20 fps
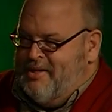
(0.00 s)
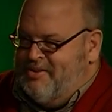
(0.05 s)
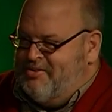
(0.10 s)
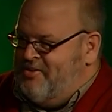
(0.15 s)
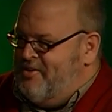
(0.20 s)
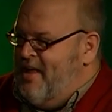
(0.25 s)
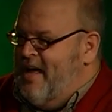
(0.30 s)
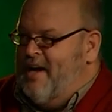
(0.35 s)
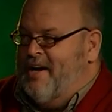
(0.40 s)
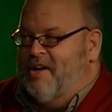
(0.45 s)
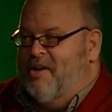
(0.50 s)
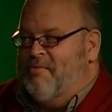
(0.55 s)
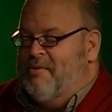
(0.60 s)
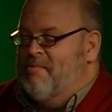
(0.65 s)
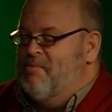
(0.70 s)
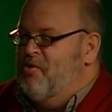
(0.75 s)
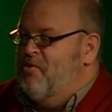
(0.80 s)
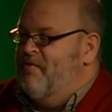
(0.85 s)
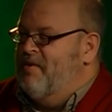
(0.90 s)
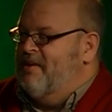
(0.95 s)
it's not going to be
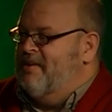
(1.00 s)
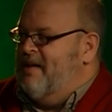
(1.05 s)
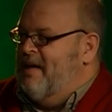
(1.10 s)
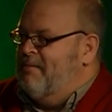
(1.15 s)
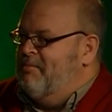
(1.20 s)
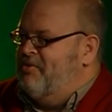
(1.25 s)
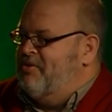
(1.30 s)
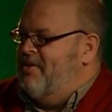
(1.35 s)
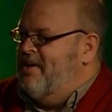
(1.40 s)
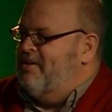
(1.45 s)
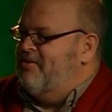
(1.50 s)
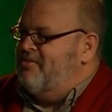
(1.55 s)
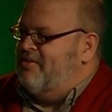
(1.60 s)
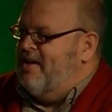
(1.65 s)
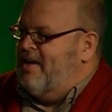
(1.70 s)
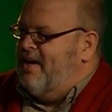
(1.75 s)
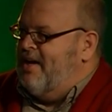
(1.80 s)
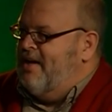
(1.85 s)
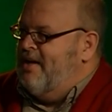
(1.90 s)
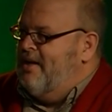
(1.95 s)
moving to
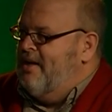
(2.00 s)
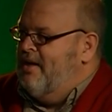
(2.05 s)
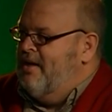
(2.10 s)
MCSA.